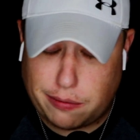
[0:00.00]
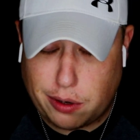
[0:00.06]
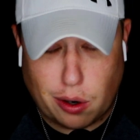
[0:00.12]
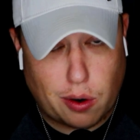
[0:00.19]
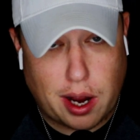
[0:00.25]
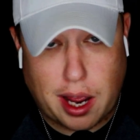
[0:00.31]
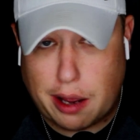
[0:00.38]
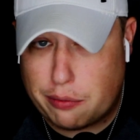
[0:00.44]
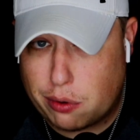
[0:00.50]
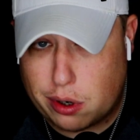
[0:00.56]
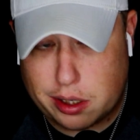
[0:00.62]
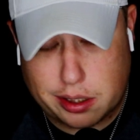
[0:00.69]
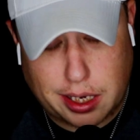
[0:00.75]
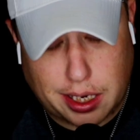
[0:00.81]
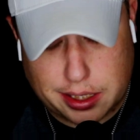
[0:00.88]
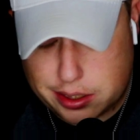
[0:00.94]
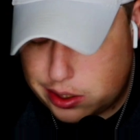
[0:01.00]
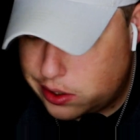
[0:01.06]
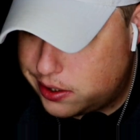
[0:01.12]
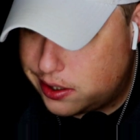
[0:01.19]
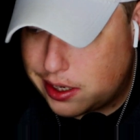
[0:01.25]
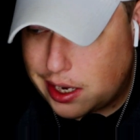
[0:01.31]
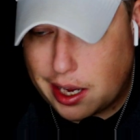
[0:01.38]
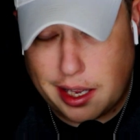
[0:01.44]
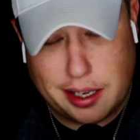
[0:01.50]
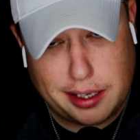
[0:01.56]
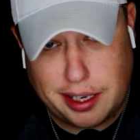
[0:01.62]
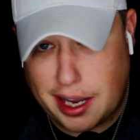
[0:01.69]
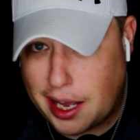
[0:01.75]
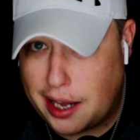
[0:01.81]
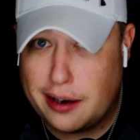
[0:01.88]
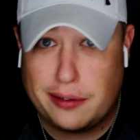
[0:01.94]
If you don't have one, guys, you
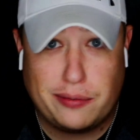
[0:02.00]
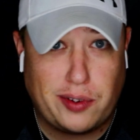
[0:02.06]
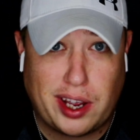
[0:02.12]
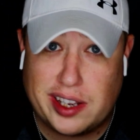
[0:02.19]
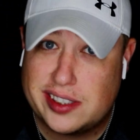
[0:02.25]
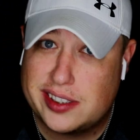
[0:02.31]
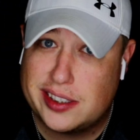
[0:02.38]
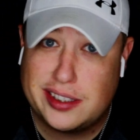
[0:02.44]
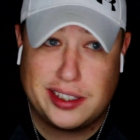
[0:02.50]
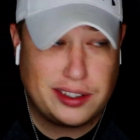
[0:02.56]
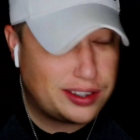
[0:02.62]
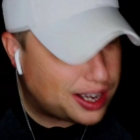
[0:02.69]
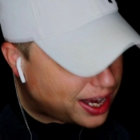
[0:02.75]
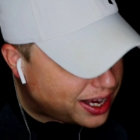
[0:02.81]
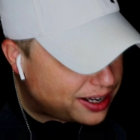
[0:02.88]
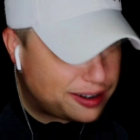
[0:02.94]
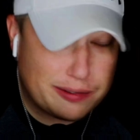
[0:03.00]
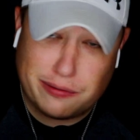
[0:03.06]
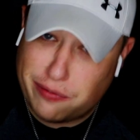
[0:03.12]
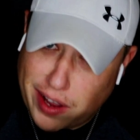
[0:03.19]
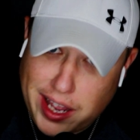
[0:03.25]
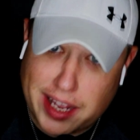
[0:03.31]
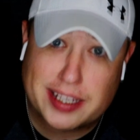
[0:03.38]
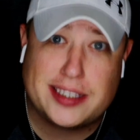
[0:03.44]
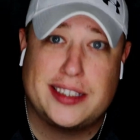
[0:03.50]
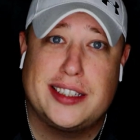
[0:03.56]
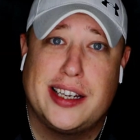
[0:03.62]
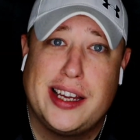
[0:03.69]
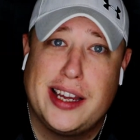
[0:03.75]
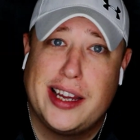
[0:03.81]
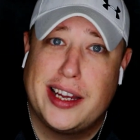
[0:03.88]
gotta invest. You gotta invest.